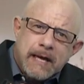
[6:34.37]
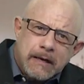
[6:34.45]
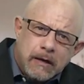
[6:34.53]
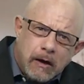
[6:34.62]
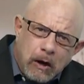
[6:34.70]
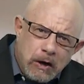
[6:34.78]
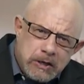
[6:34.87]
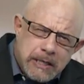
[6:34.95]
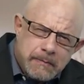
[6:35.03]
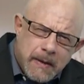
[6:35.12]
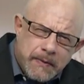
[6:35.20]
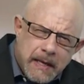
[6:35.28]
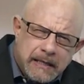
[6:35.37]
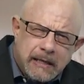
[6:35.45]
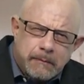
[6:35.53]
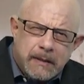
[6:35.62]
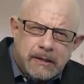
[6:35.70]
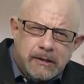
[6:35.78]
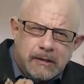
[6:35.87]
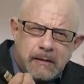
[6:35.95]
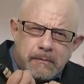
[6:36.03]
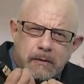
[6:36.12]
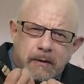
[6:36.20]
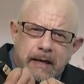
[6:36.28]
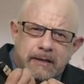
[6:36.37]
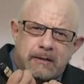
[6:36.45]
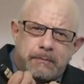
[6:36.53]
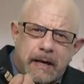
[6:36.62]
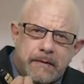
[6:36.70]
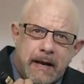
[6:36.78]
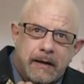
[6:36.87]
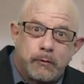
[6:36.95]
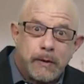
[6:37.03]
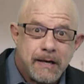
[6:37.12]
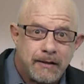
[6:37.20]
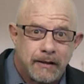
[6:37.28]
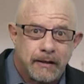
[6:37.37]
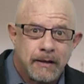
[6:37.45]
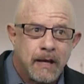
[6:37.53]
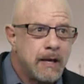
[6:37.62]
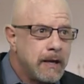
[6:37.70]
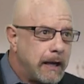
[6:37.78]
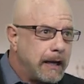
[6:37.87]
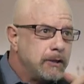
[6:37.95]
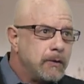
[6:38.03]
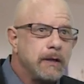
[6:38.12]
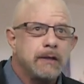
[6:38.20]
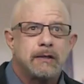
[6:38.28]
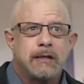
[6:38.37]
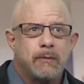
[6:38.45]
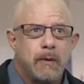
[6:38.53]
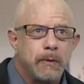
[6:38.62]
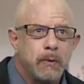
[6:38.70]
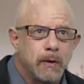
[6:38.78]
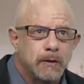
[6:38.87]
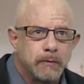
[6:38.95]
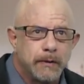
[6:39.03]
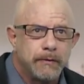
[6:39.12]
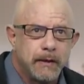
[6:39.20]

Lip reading: that argument that could be summarized by that reason. And you can see what we worked with